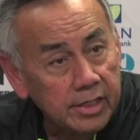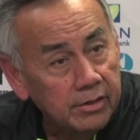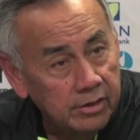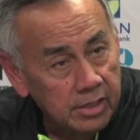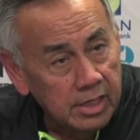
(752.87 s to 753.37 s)

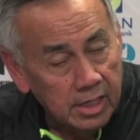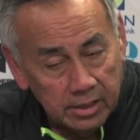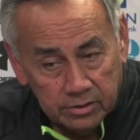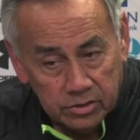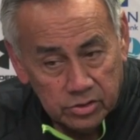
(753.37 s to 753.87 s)
later.
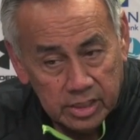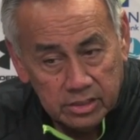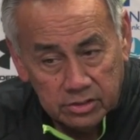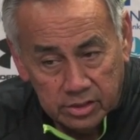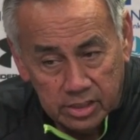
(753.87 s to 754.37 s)
You
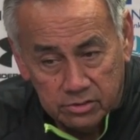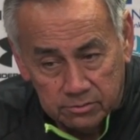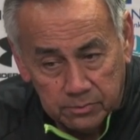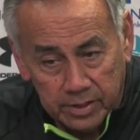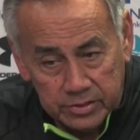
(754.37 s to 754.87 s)
get
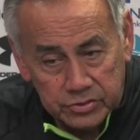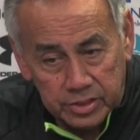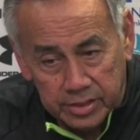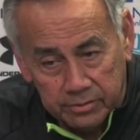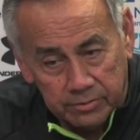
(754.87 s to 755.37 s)
good players
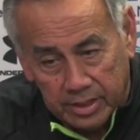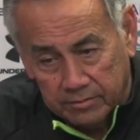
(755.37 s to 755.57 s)
in here.